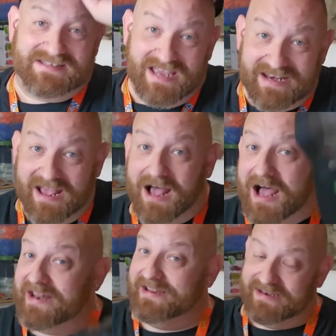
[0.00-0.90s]
It's kind of
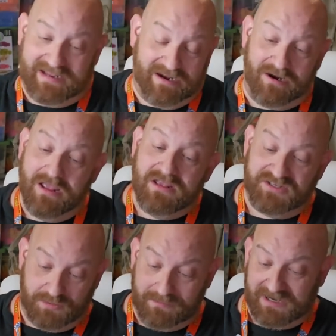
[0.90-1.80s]
hot in here,
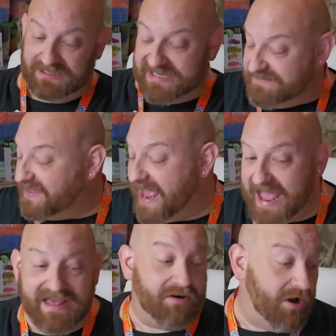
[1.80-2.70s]
so I'm going to leave the
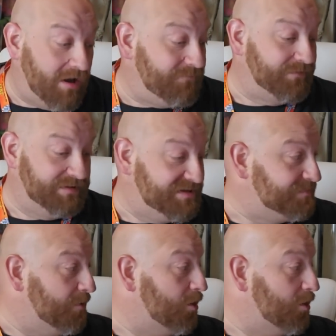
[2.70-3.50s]
hat off for this